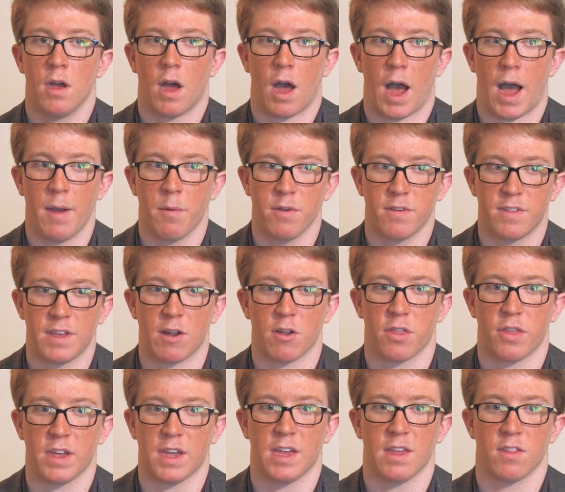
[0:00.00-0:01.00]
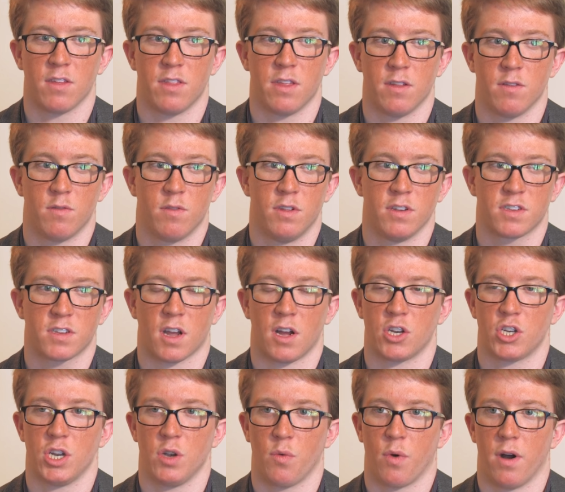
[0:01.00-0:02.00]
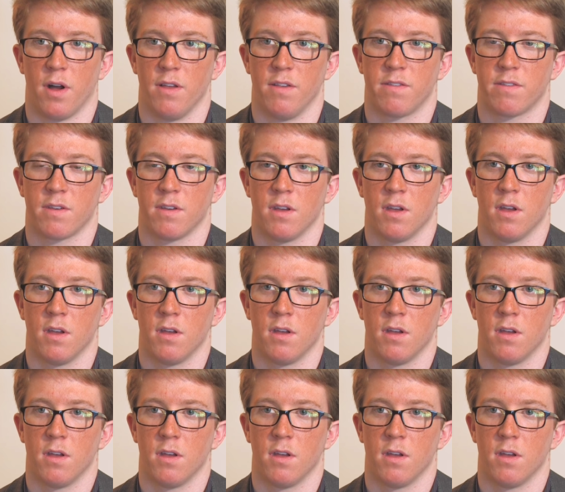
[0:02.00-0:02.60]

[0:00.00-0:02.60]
I was there thinking that the discussion was